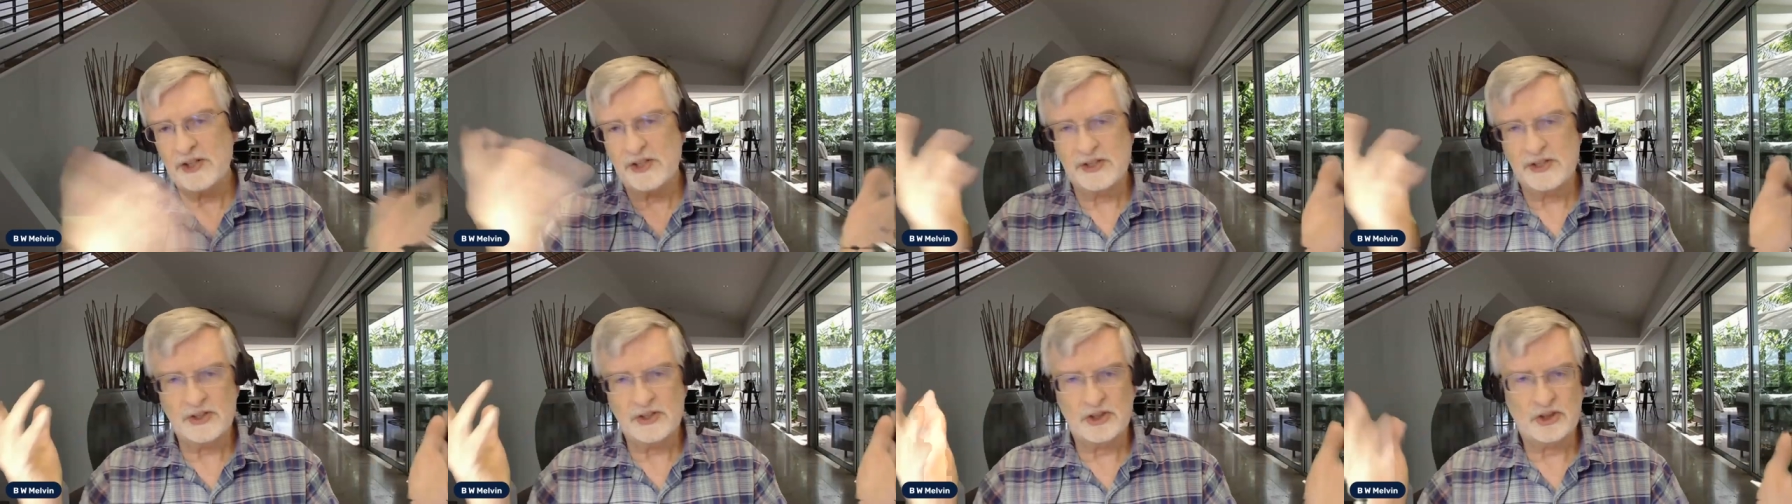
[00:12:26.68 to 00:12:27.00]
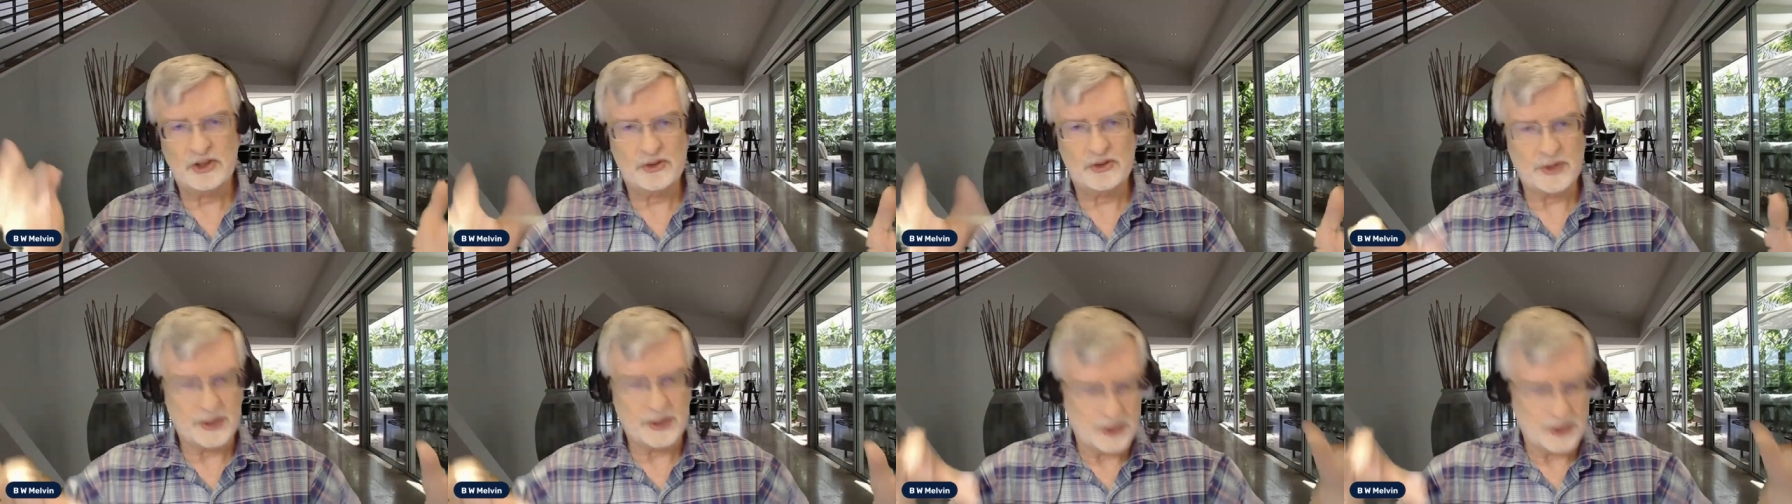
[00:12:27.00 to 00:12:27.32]
in the
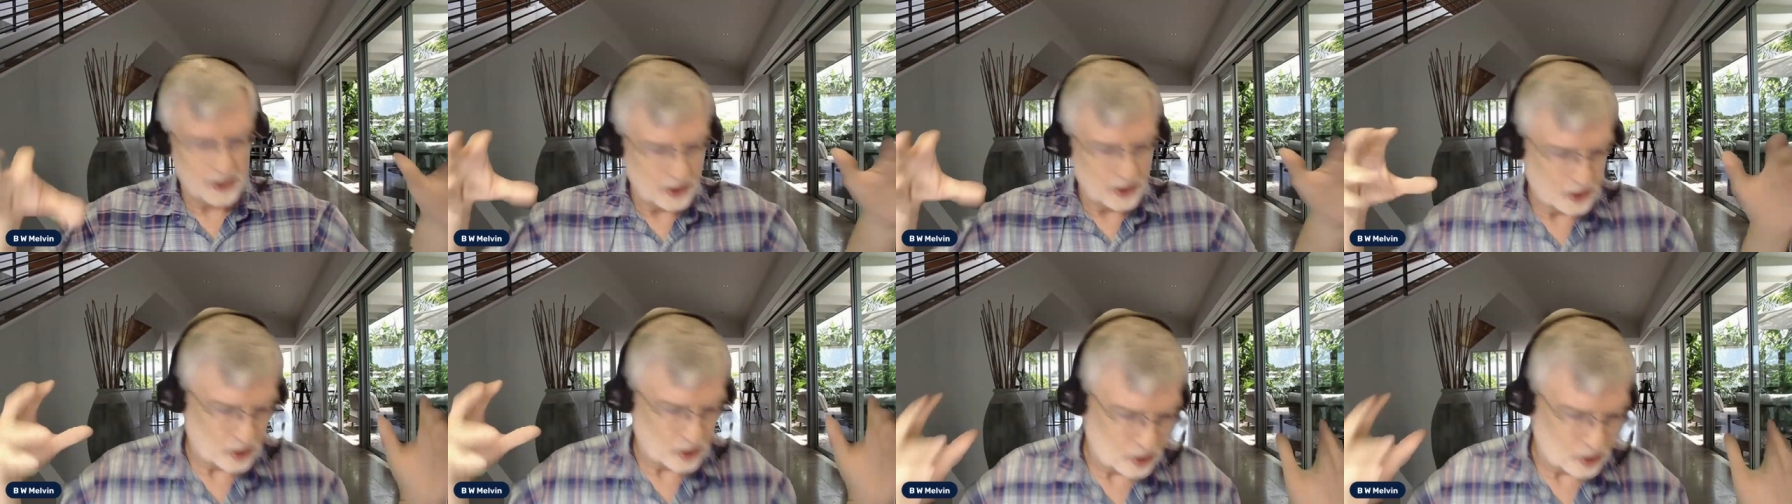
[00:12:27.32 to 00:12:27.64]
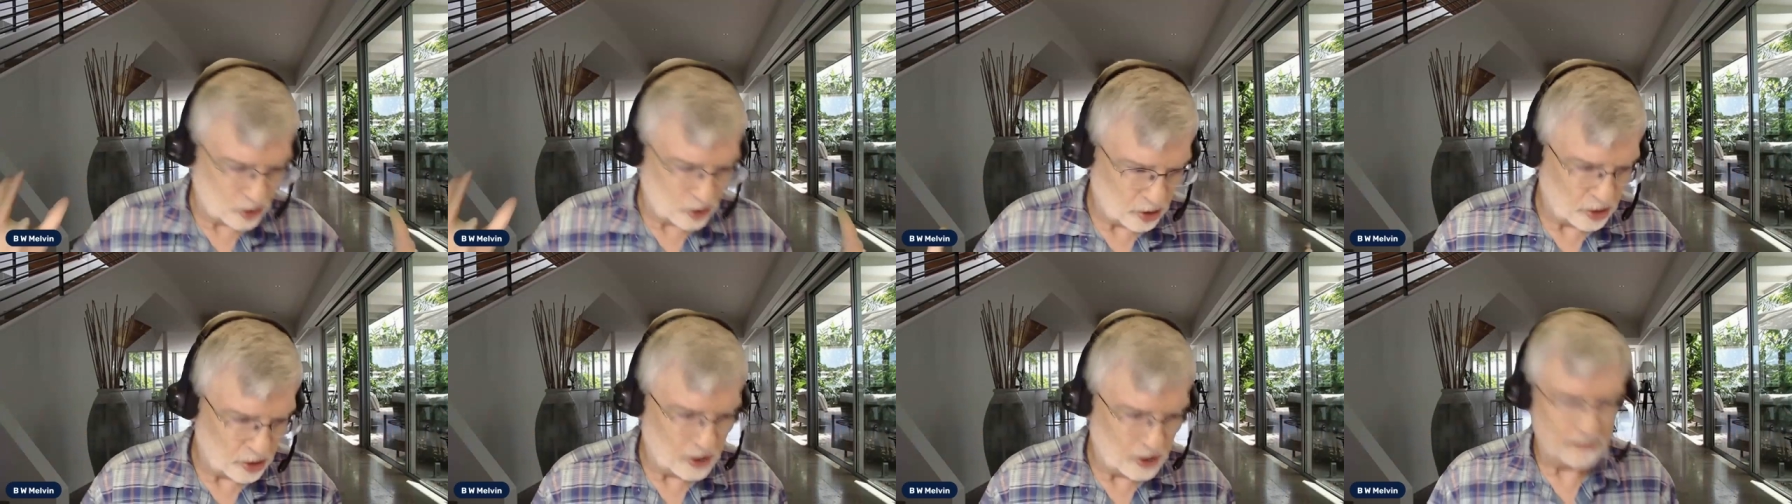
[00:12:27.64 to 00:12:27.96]
street,
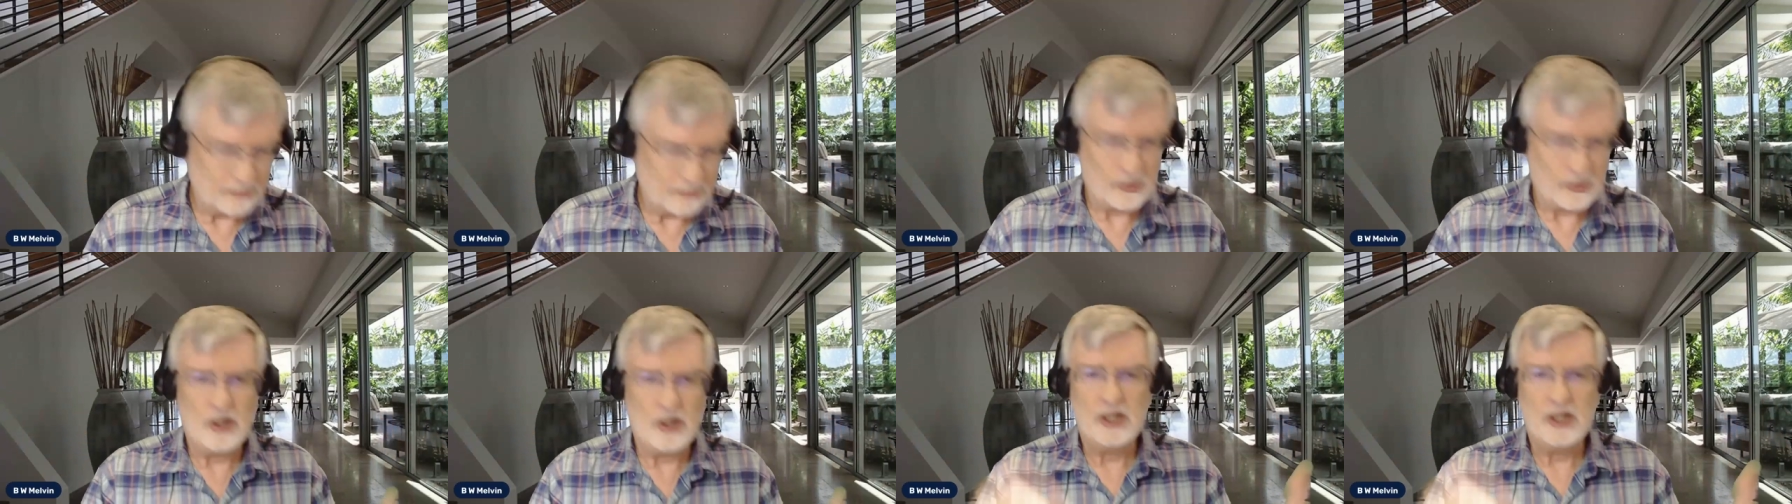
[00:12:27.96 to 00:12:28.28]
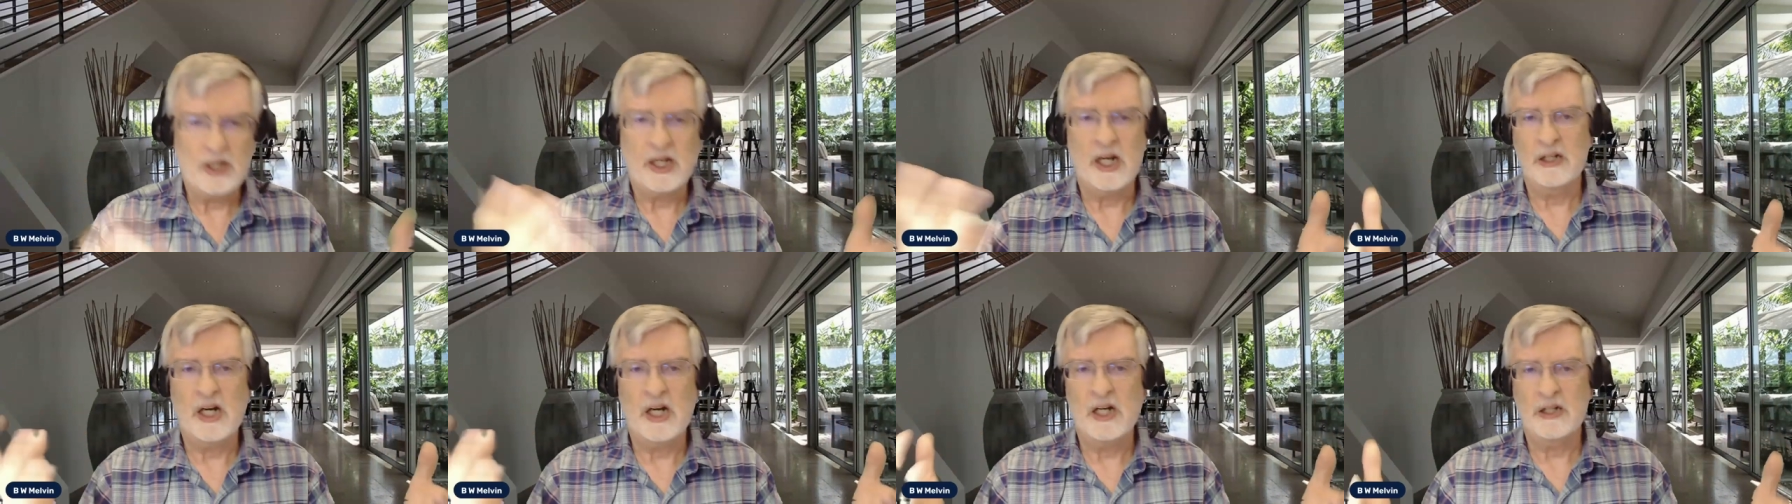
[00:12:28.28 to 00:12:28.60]
stir up all
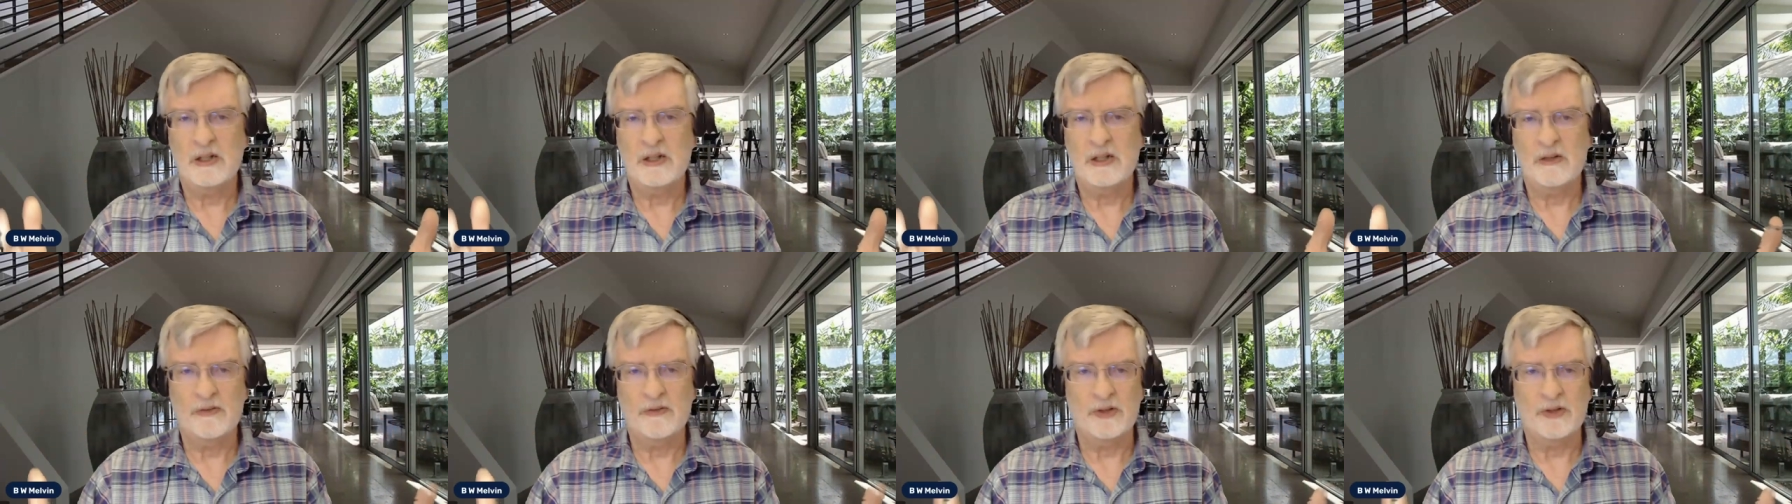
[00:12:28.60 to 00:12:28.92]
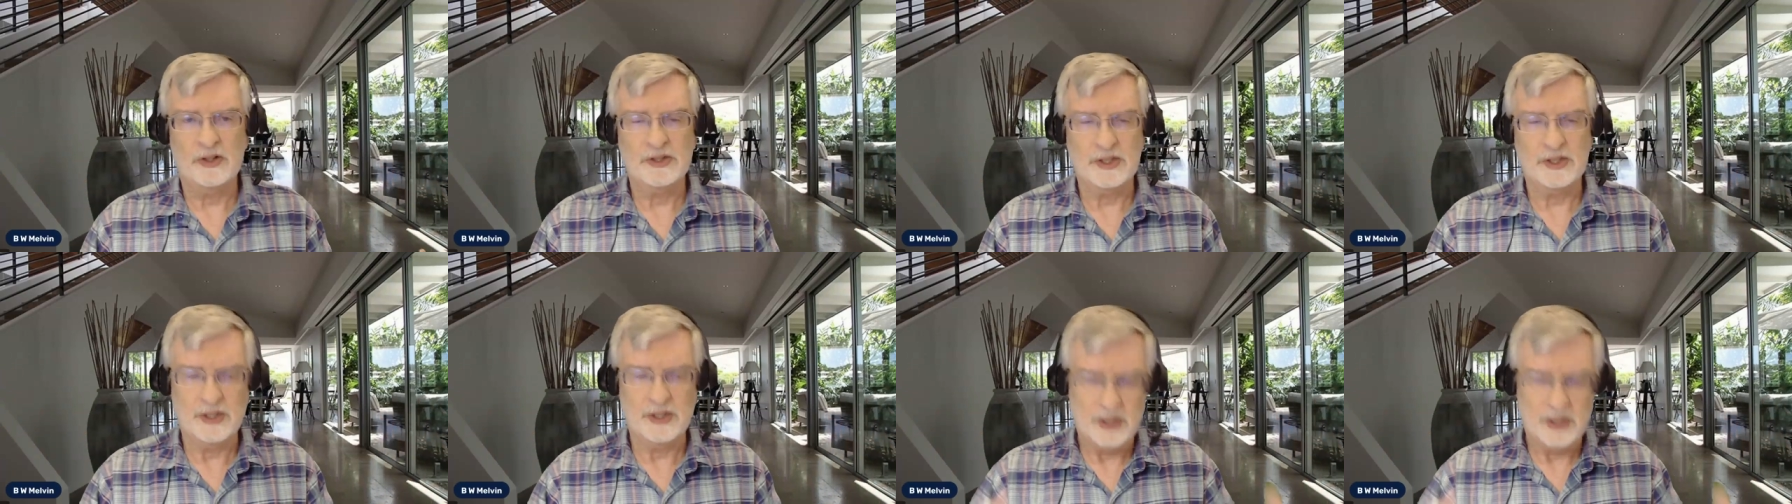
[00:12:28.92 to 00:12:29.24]

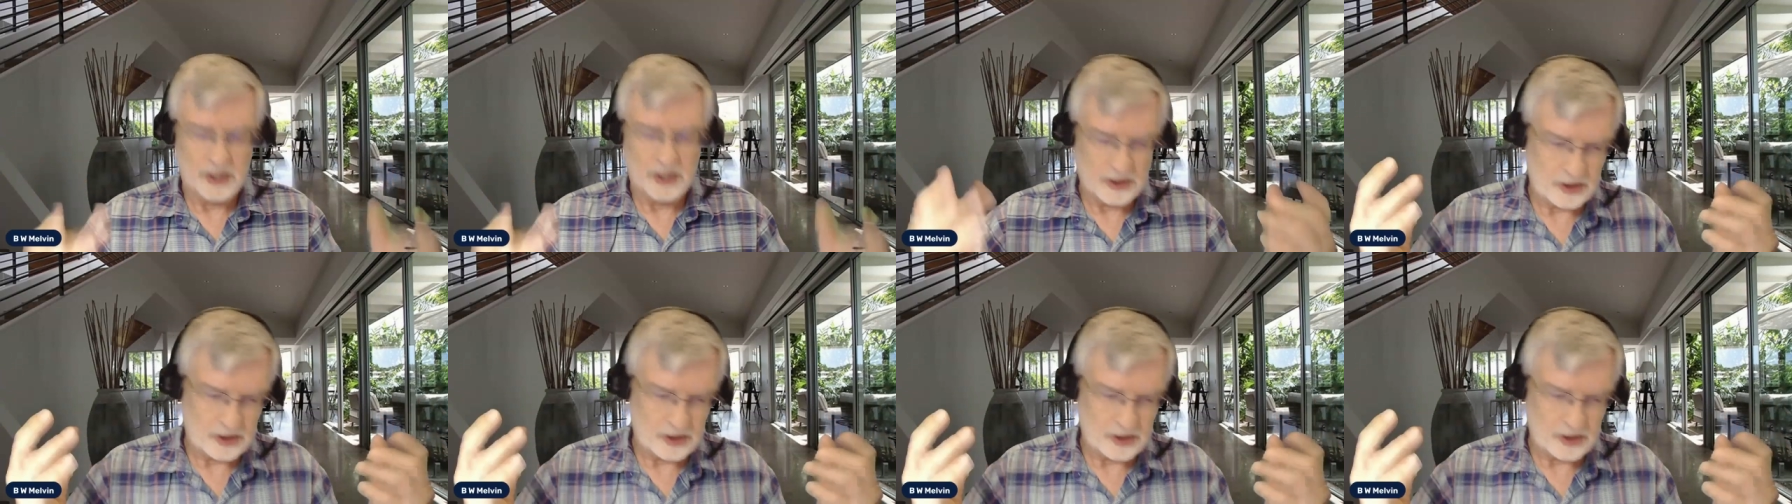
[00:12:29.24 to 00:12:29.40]
controversy